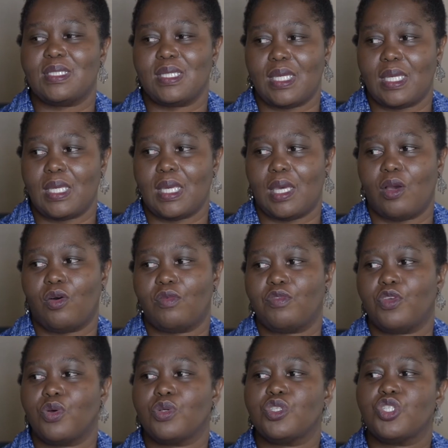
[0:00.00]
take care of
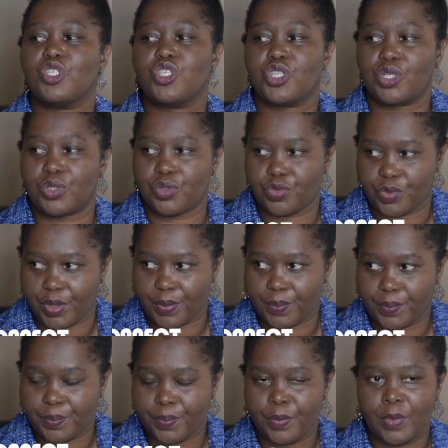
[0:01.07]
your children.
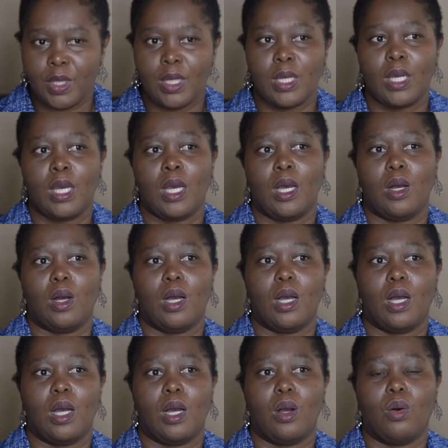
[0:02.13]
Mm-hmm.
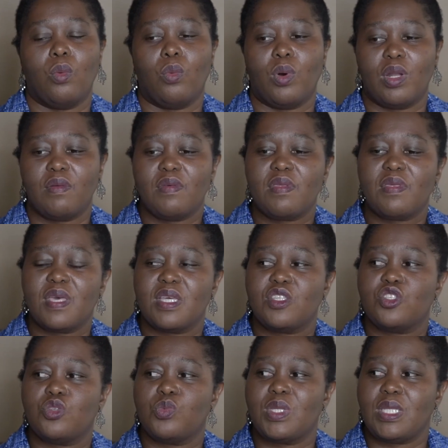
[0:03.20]
One of the
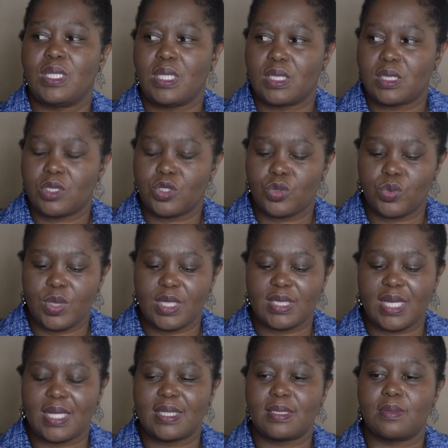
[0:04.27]
things we need to do is
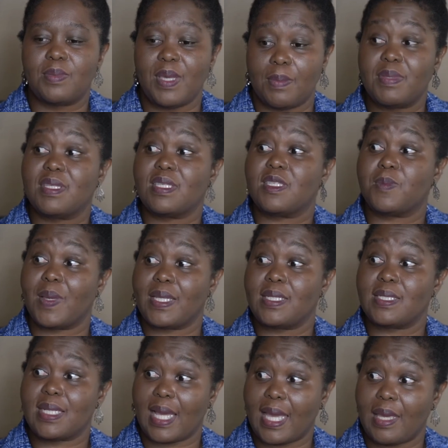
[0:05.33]
that to be able to spend
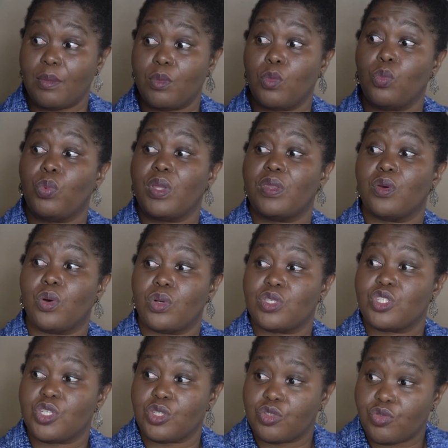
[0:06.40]
time with our
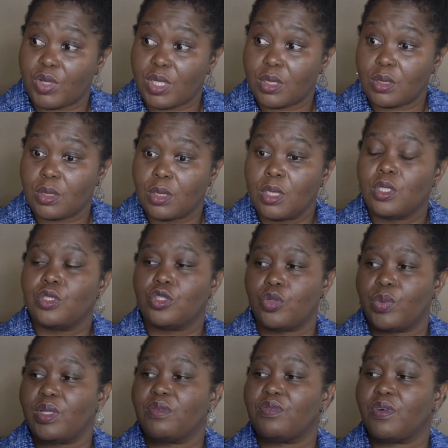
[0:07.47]
children, mm-hmm.
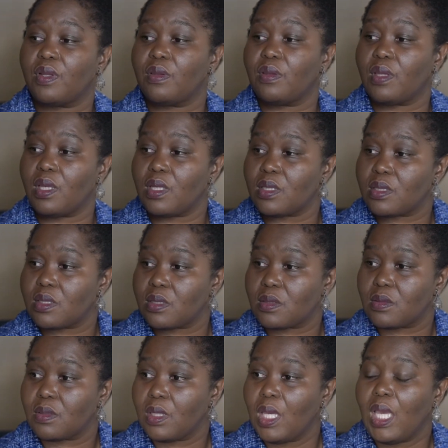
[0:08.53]
doing fun things.
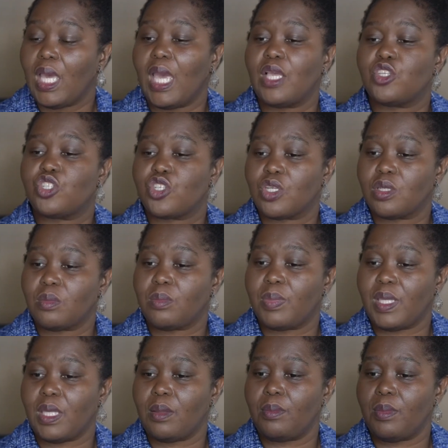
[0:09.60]
It shouldn't
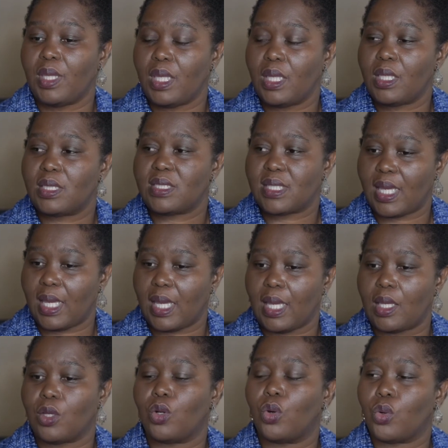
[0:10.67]
be me
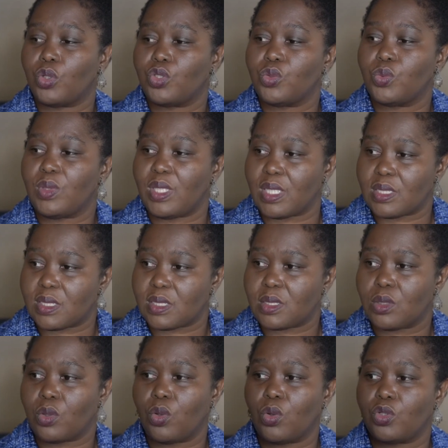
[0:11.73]
saying, go do this,
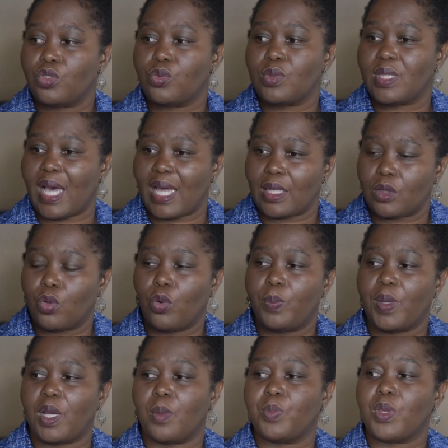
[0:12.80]
go do that, go
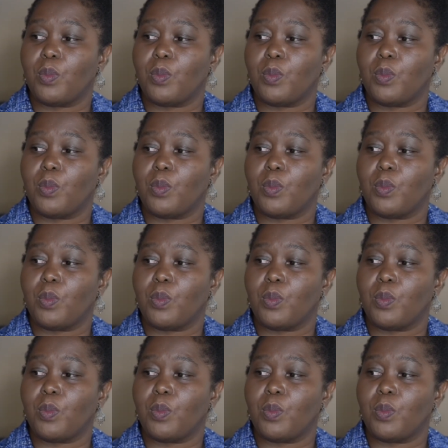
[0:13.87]
pick up your